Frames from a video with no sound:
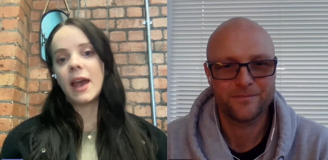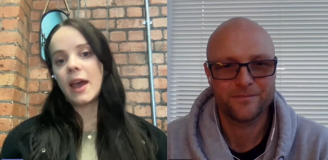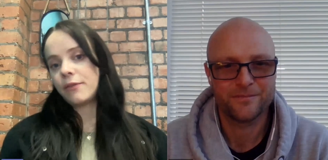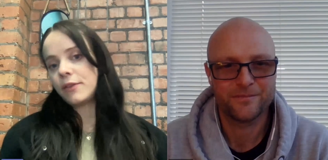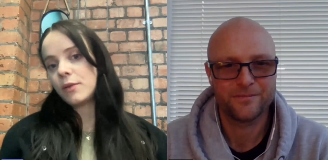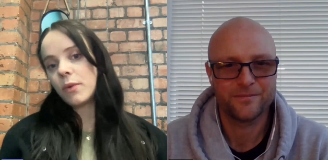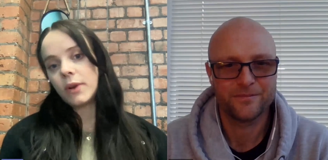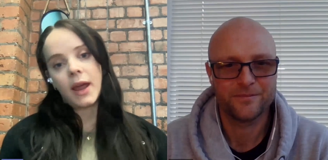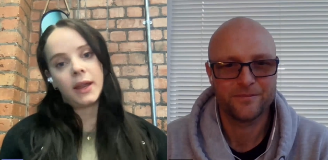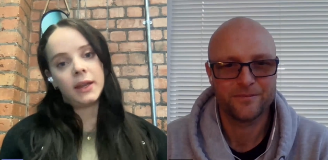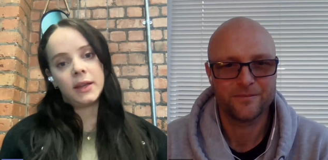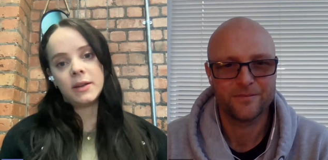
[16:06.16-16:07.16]
Speaker 1: yeah, if you want
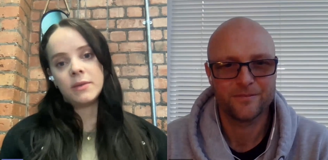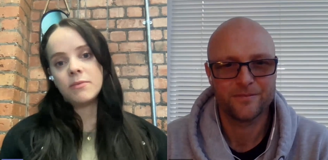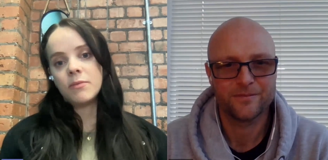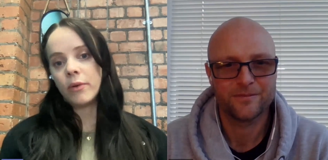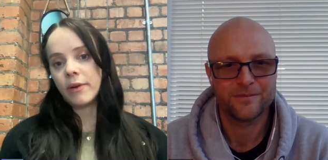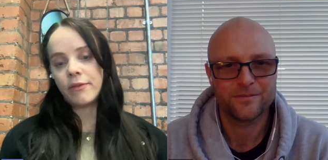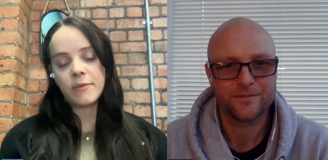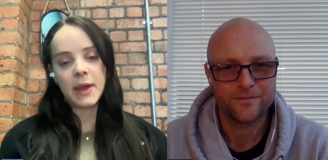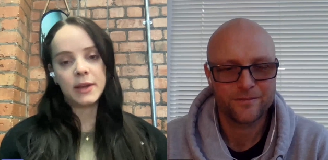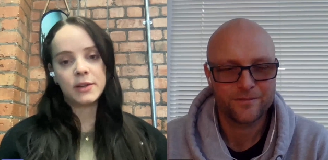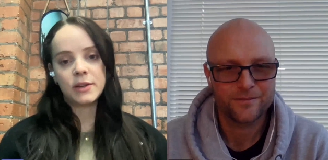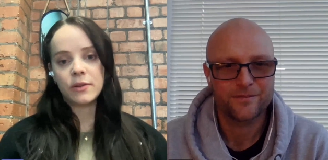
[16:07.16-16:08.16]
any more
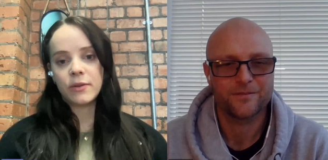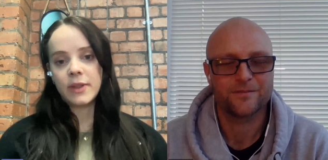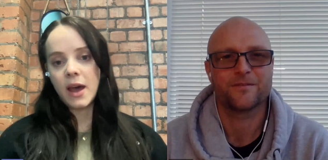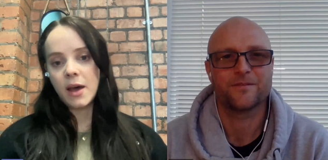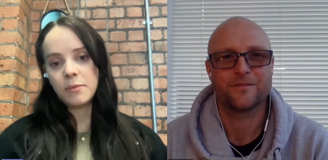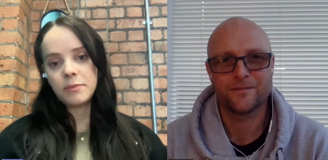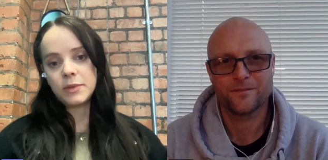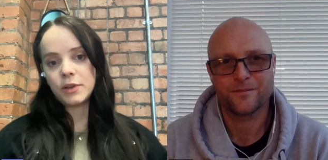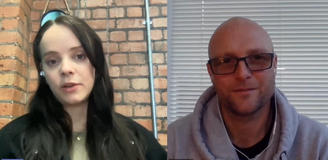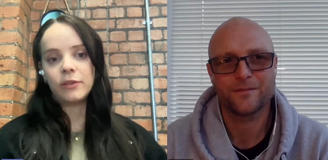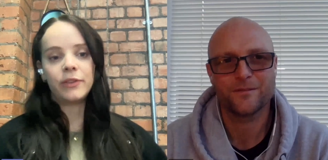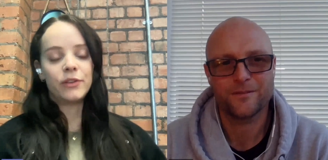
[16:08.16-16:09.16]
information on that,
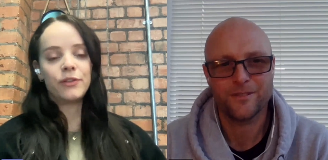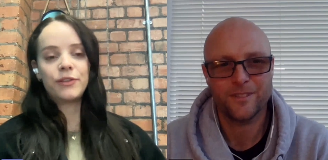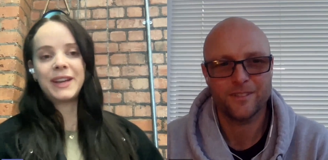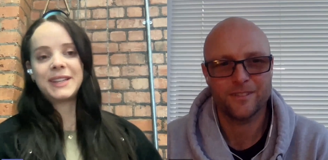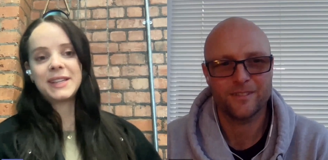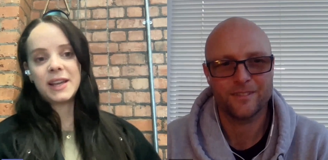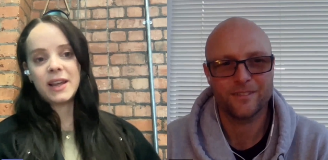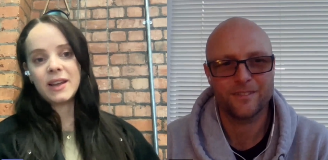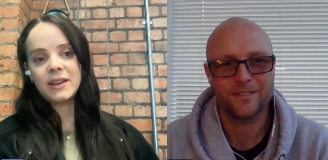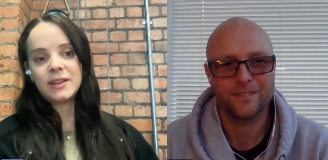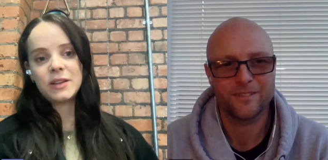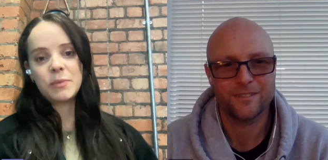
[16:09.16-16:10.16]
do feel free
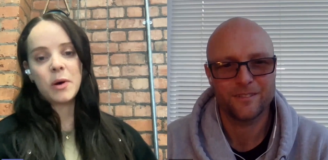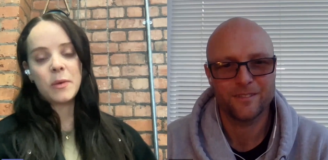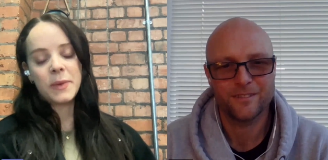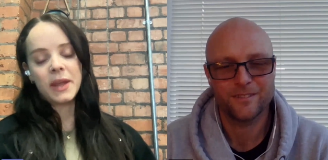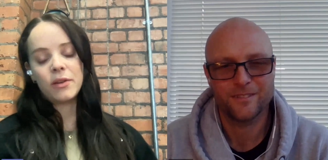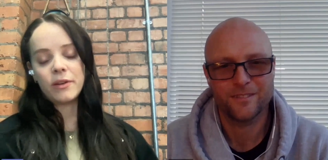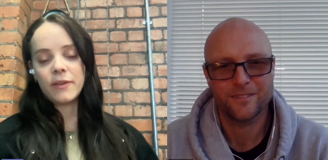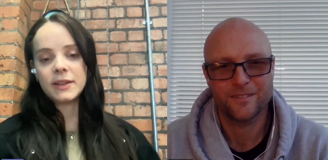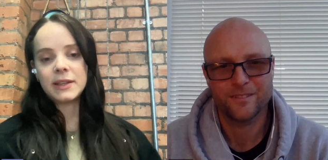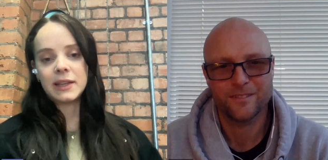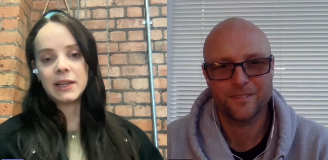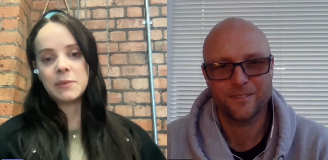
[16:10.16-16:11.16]
to pop either of
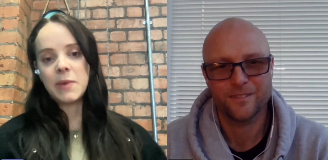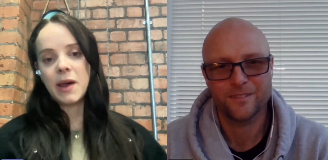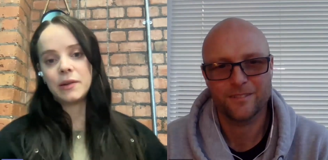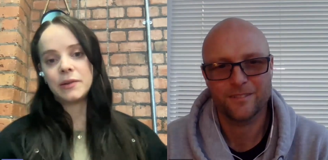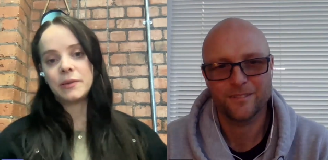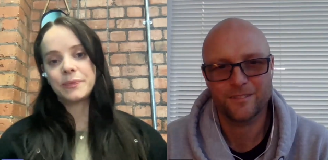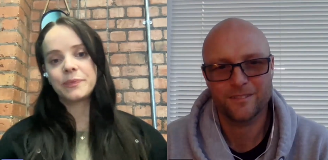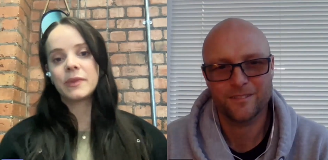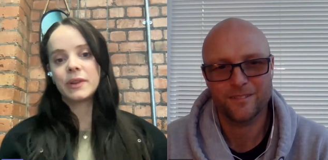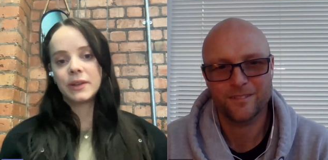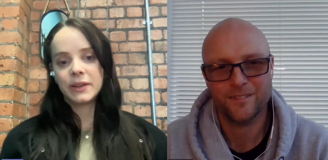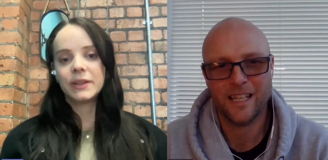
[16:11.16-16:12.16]
us an email.
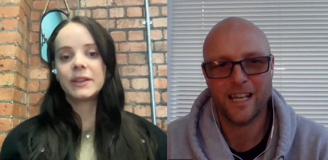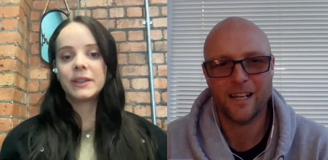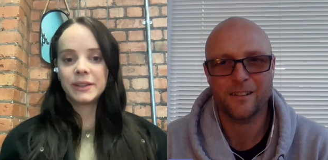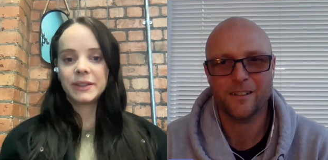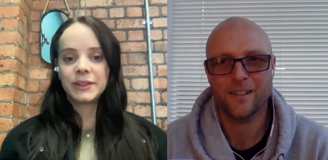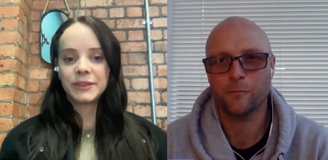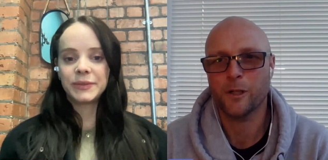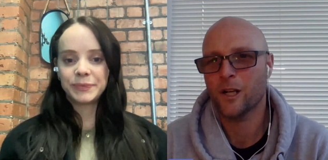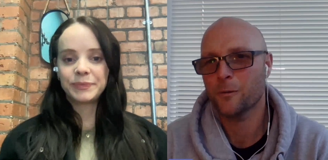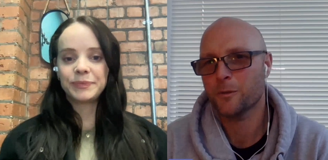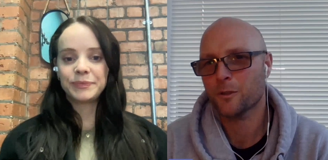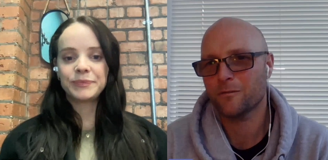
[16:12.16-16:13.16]
Speaker 2: Yeah, and we
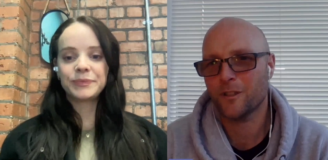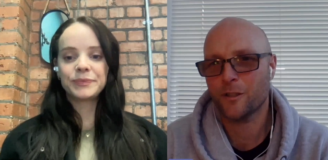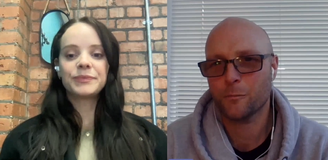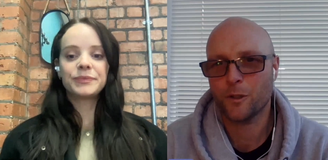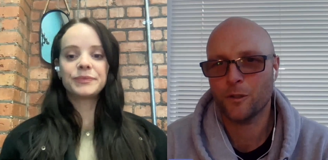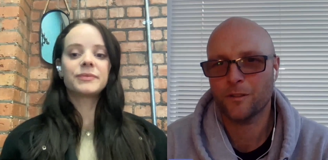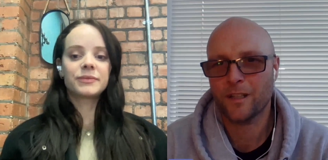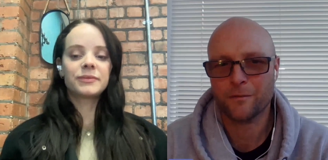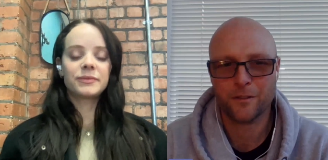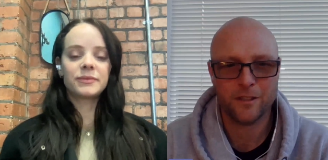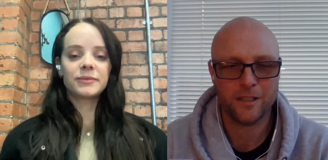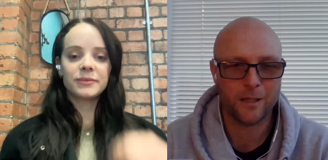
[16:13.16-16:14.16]
hope to run one
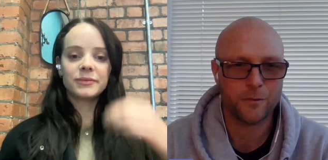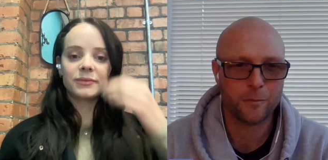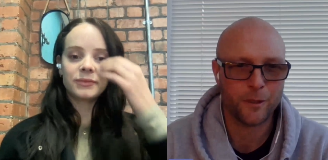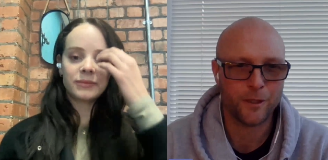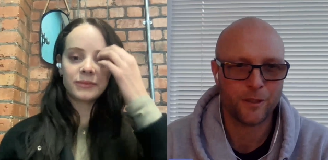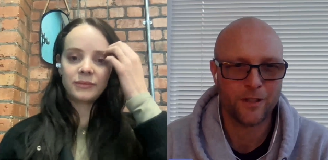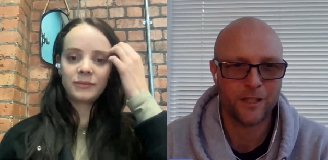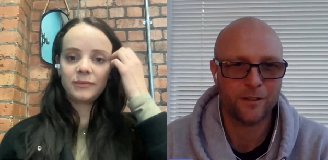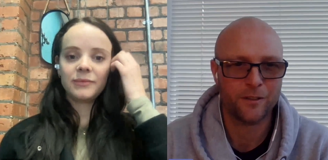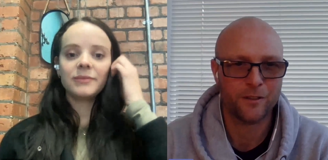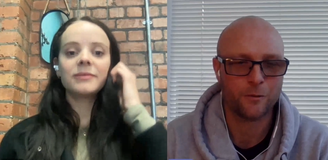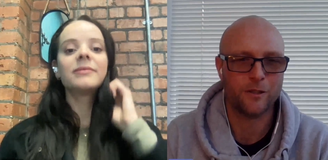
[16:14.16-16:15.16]
after the M-SParc
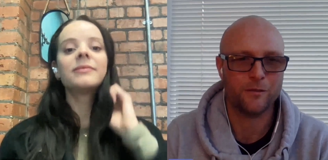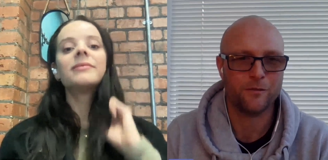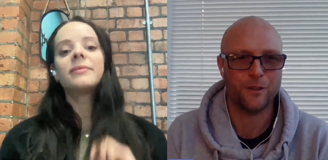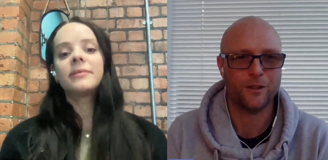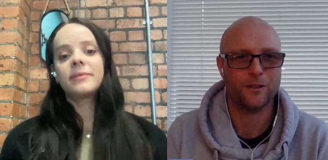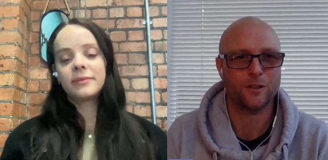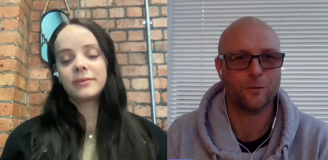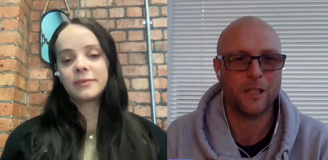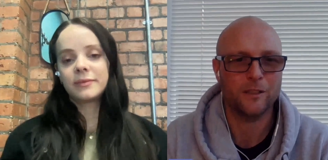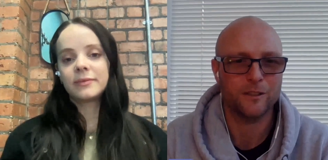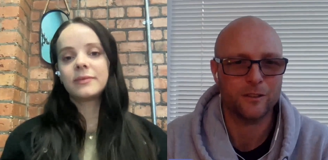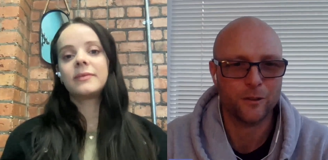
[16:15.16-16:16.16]
event on the 21st as
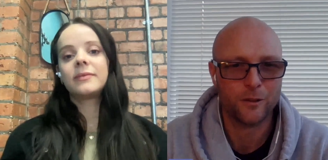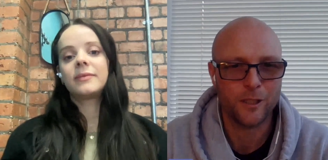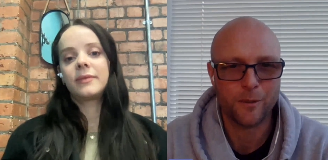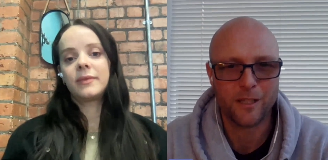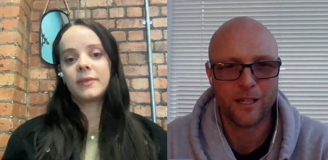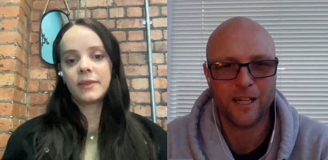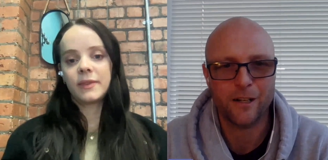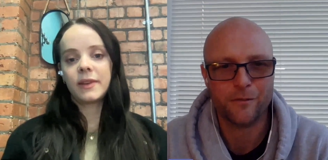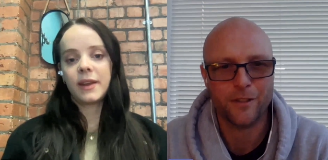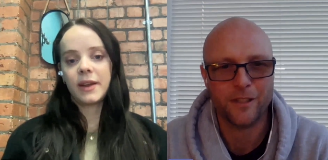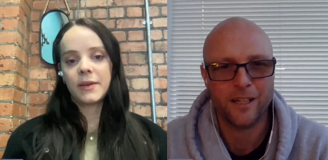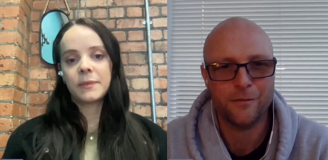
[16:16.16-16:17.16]
well. So keep an eye out
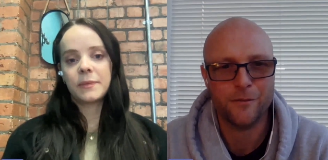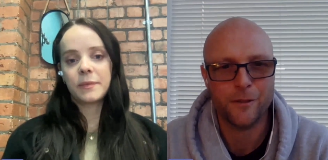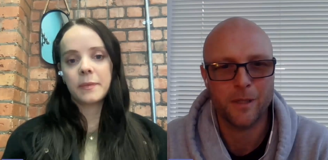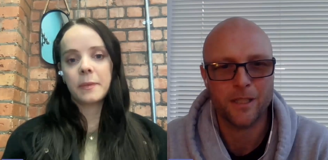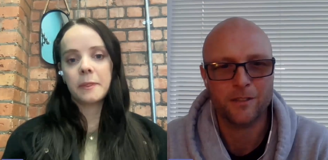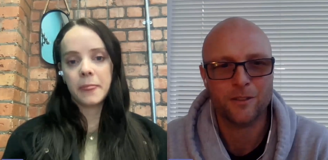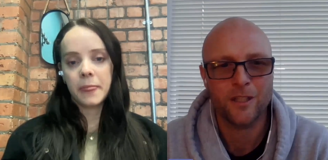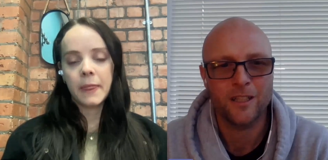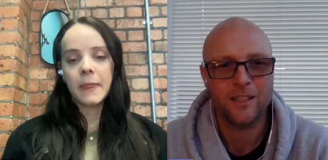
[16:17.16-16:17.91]
for that if you miss